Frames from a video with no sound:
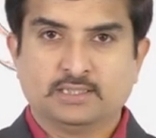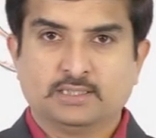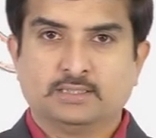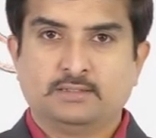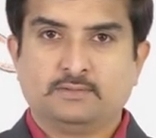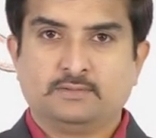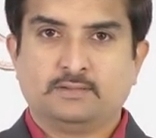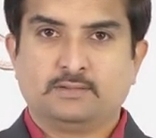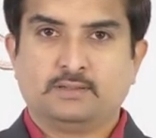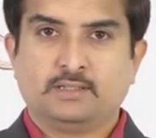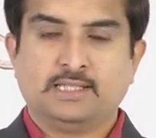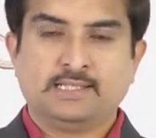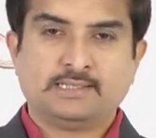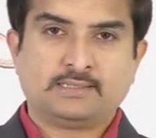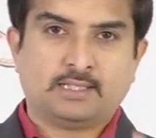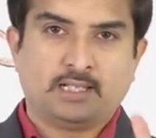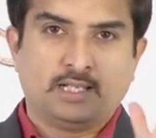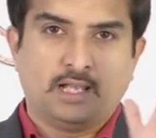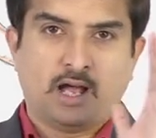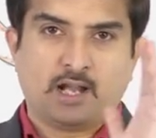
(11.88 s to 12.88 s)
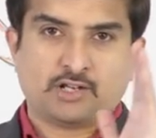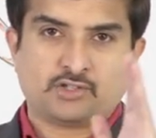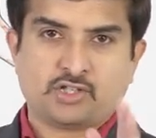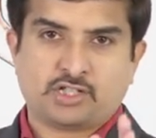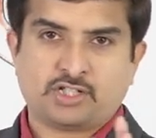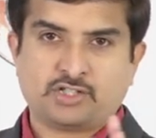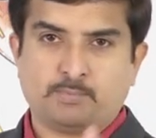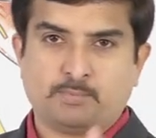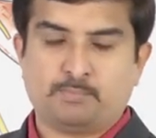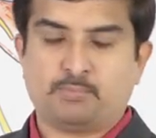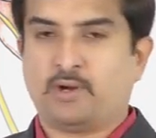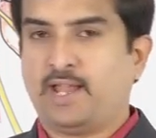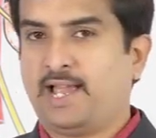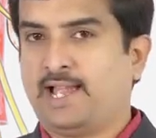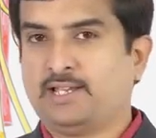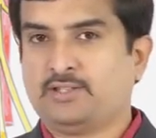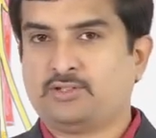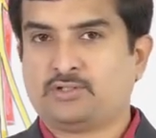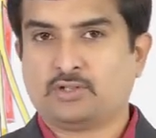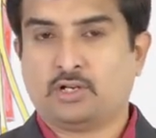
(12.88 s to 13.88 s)
nerve is the largest
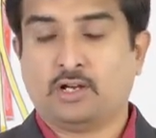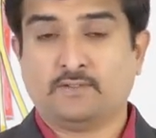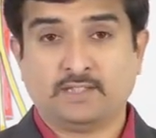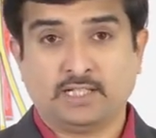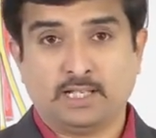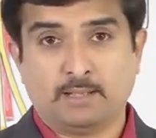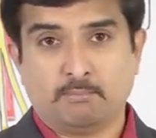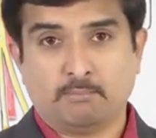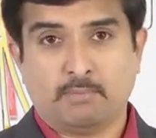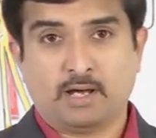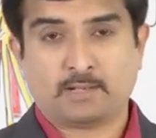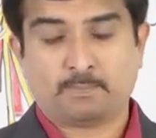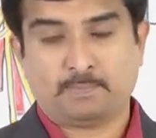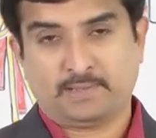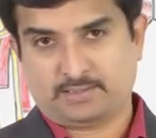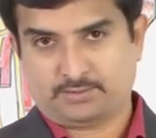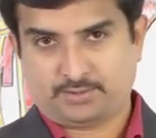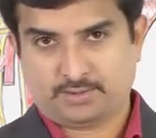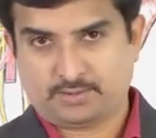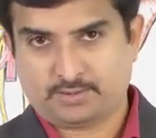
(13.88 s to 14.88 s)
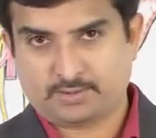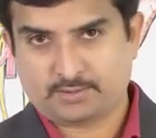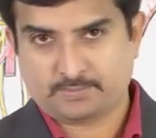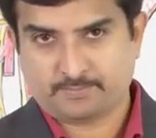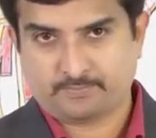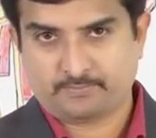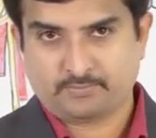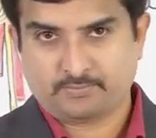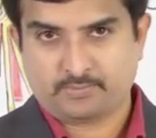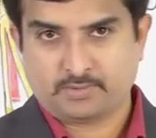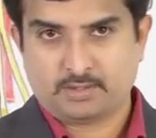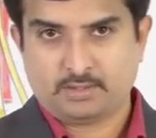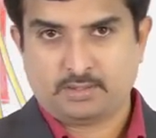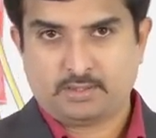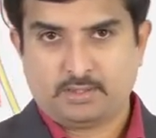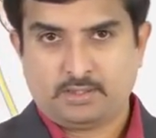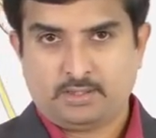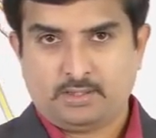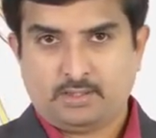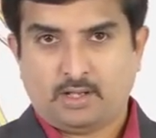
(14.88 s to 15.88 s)
branch of the lumbar plexus,
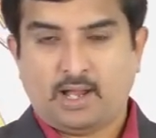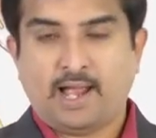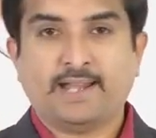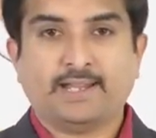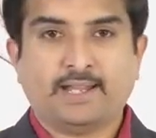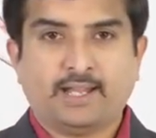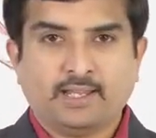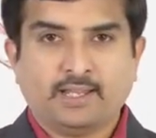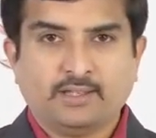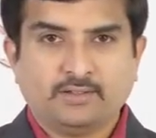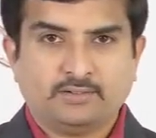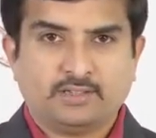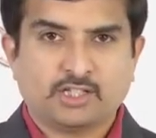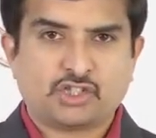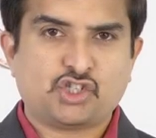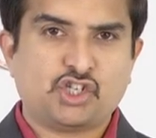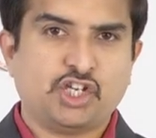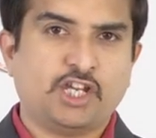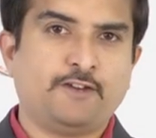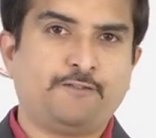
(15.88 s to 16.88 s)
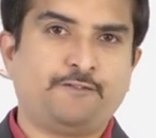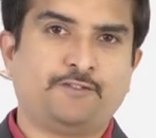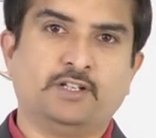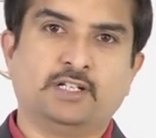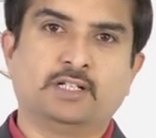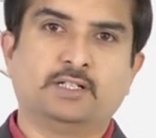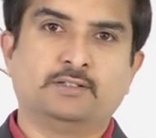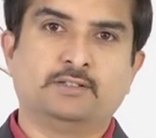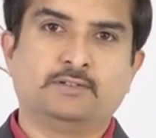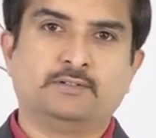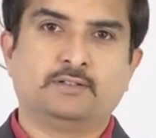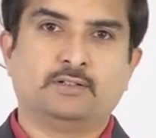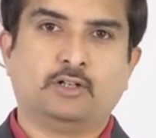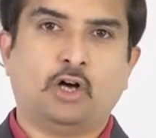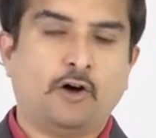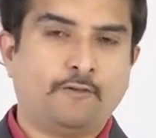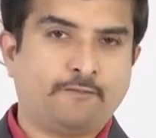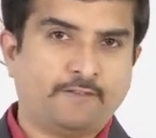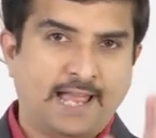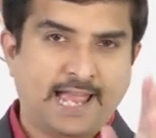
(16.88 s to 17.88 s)
and it is the chief nerve
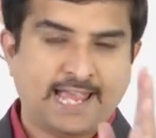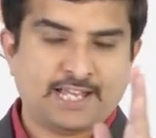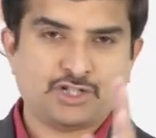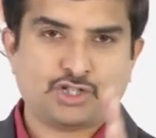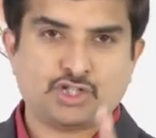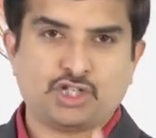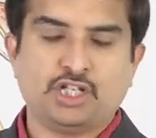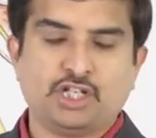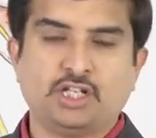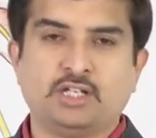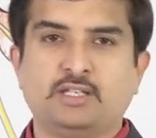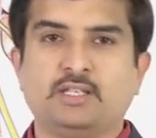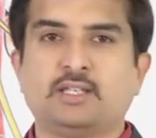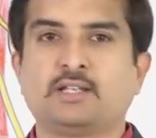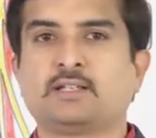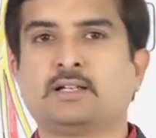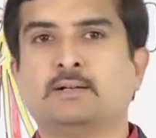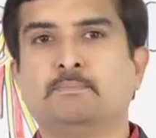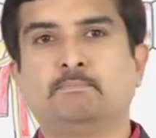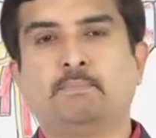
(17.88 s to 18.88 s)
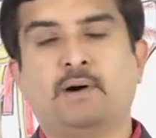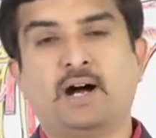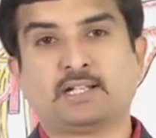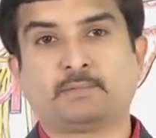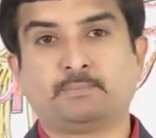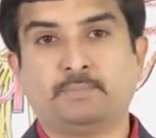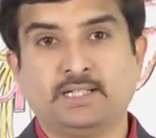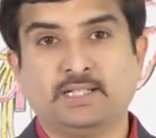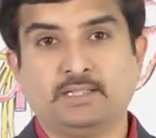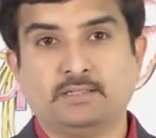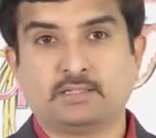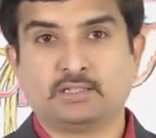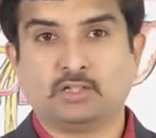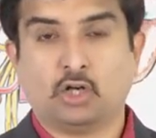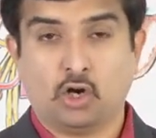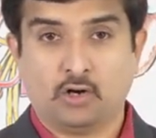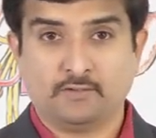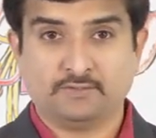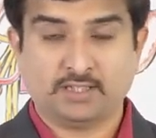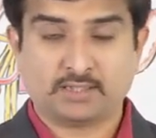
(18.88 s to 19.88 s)
of anterior compartment
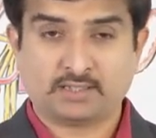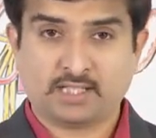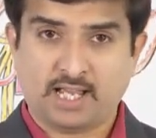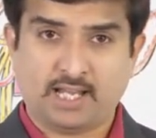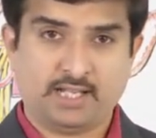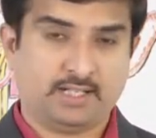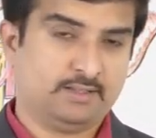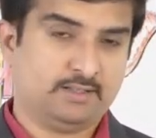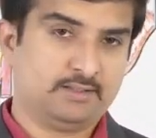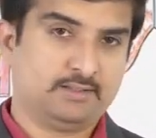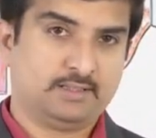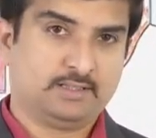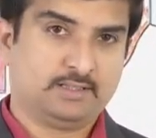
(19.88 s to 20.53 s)
of the thigh.